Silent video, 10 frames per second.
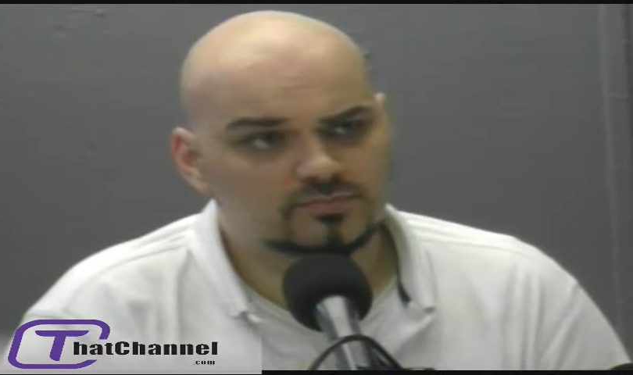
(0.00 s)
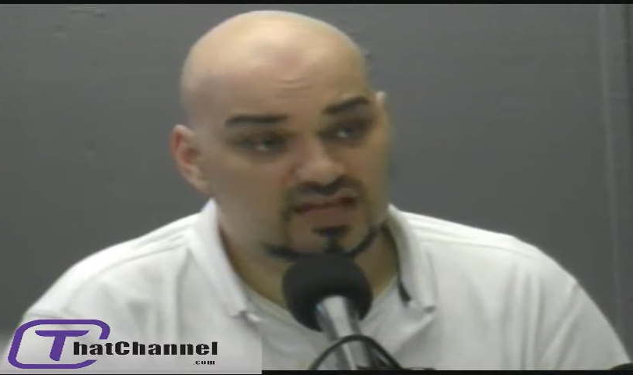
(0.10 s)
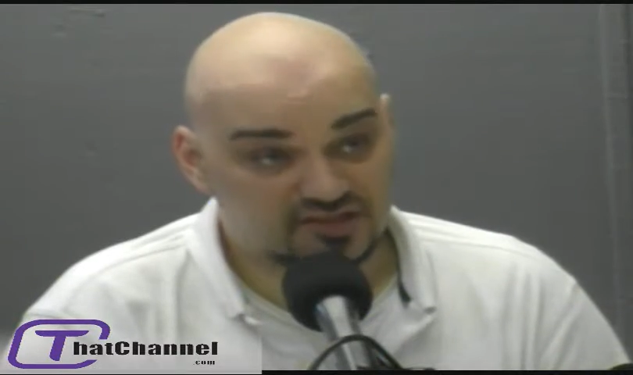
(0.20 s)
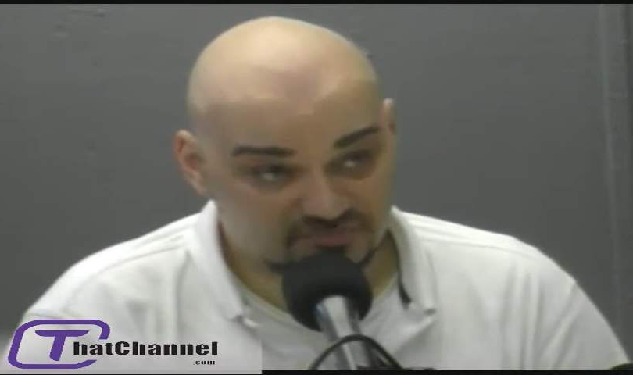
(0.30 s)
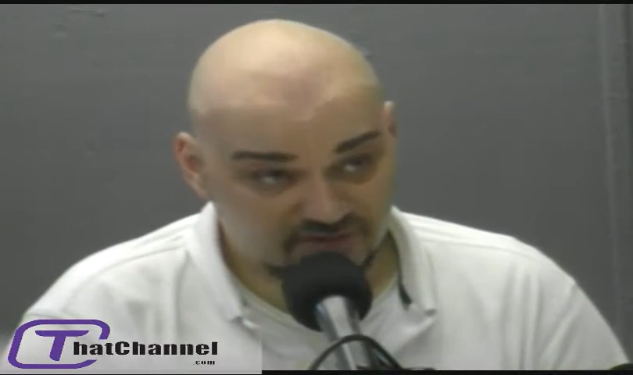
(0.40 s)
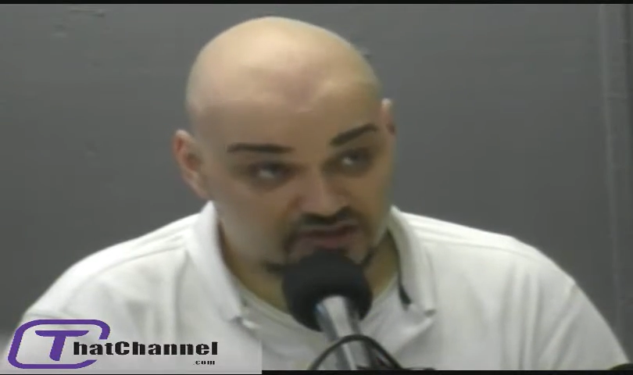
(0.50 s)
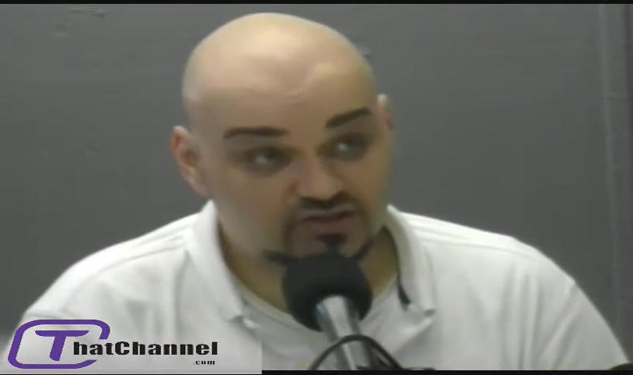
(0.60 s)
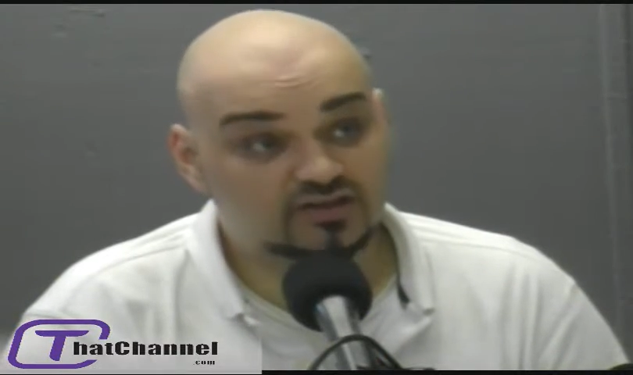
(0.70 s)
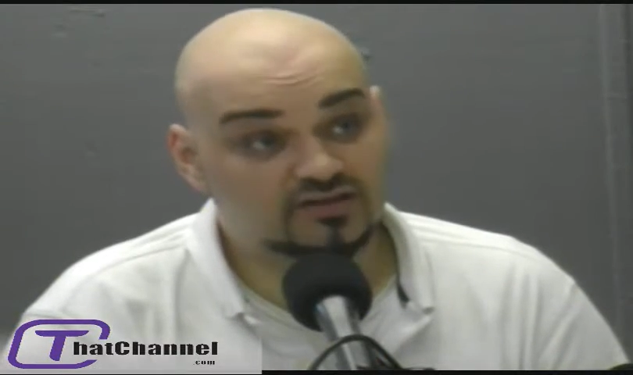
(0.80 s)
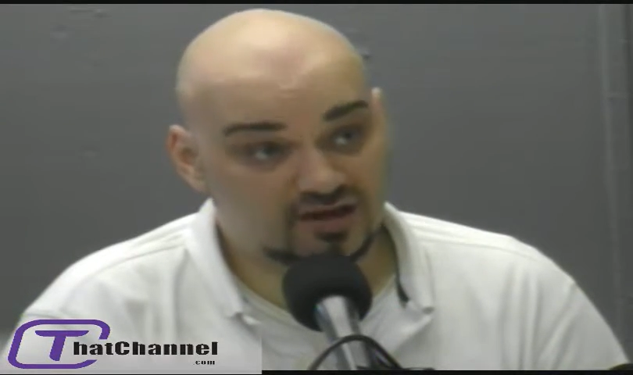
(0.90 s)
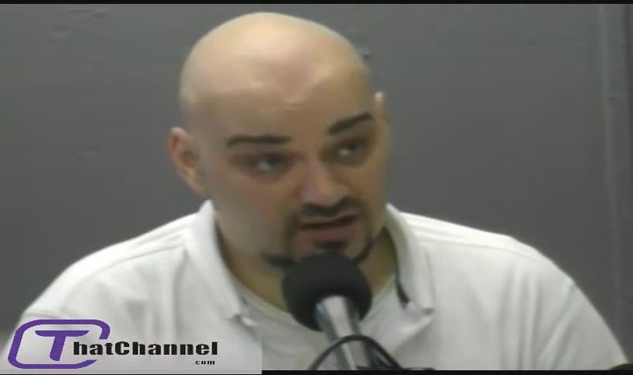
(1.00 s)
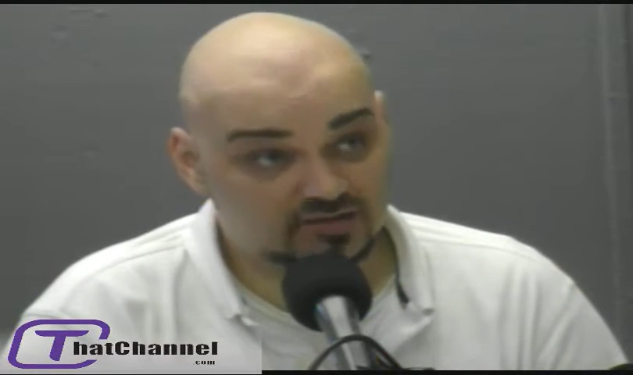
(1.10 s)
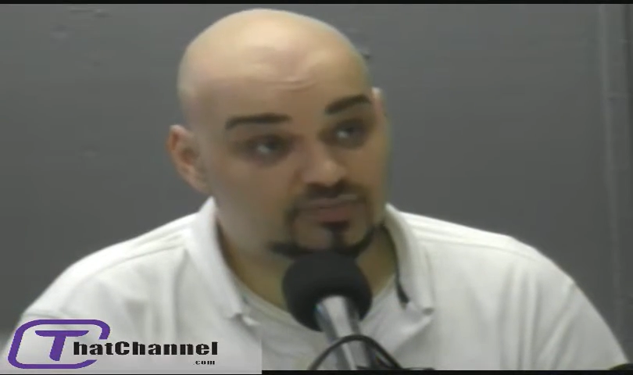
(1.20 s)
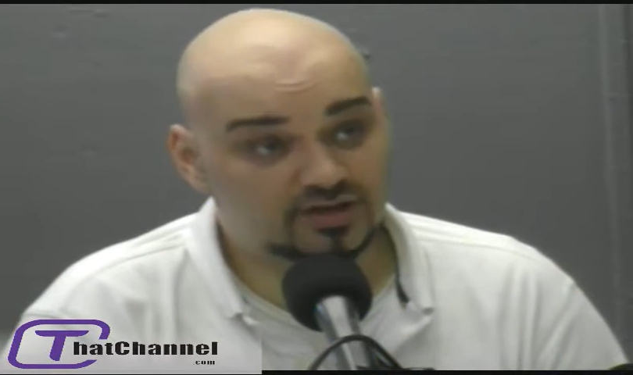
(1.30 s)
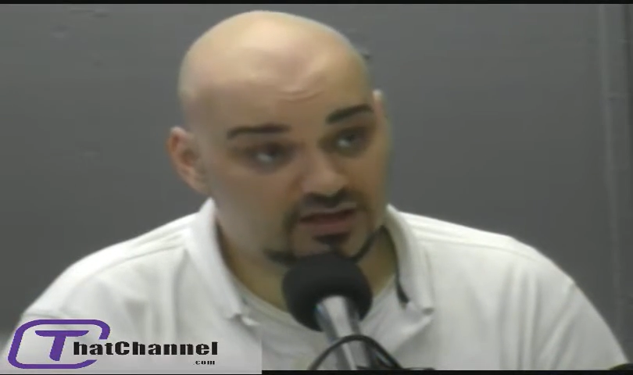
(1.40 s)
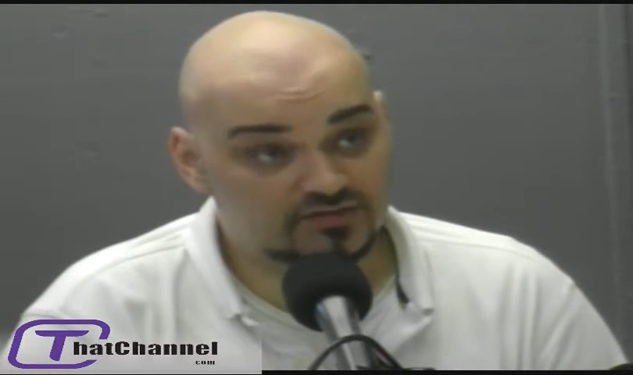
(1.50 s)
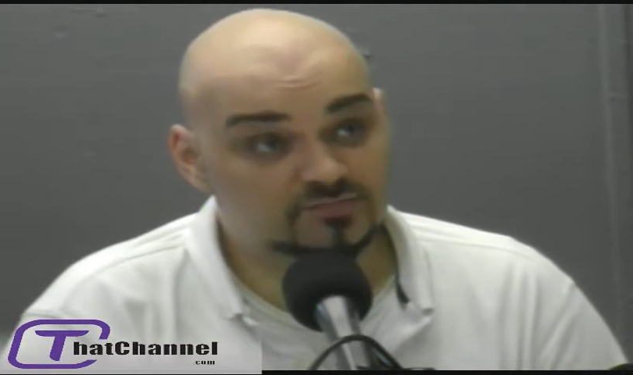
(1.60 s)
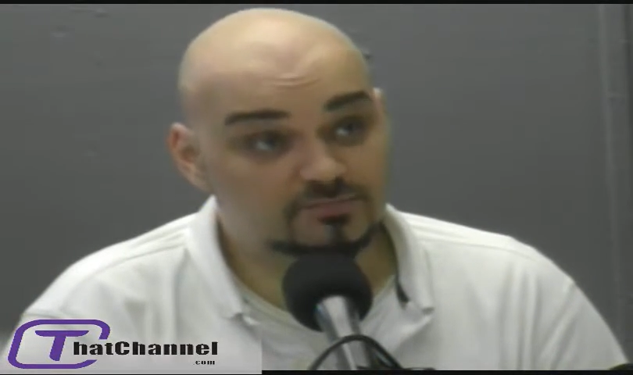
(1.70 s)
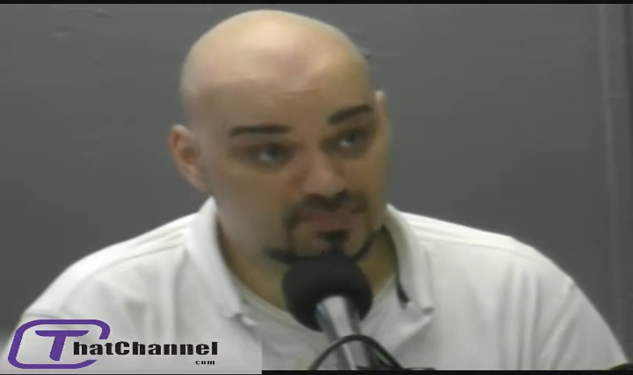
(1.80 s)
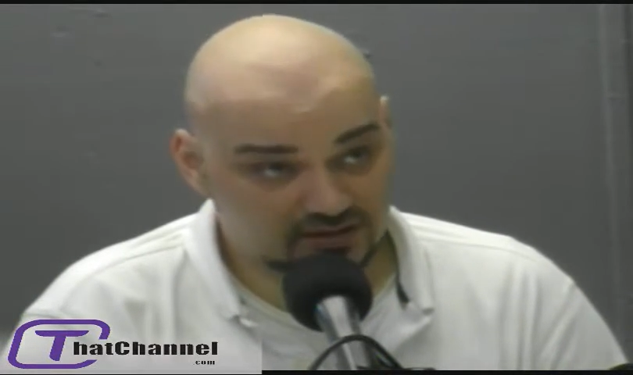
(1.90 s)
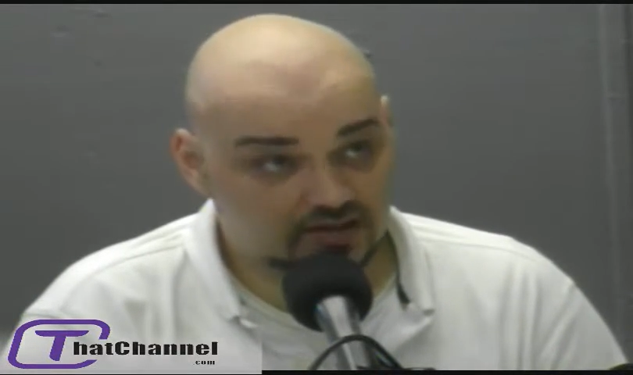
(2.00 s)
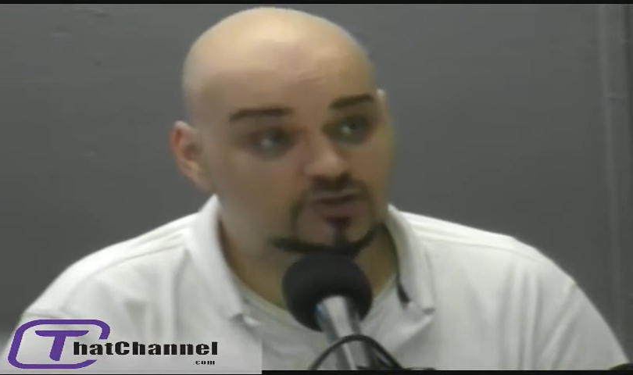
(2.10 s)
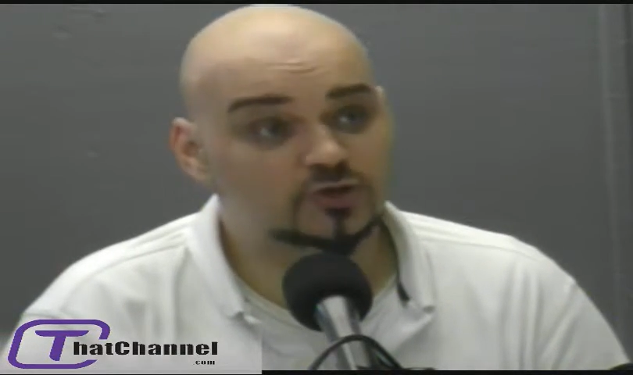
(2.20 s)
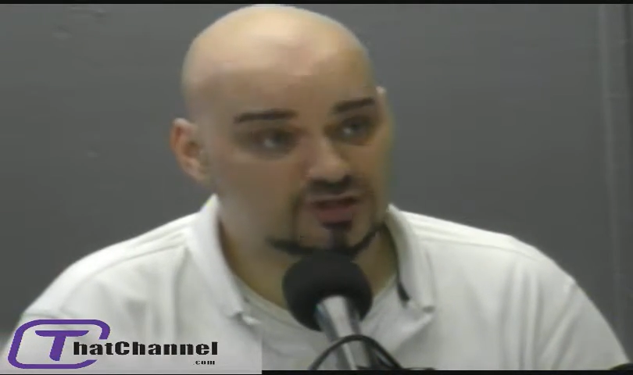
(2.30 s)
process. Especially the hockey playoffs. The Stanley Cup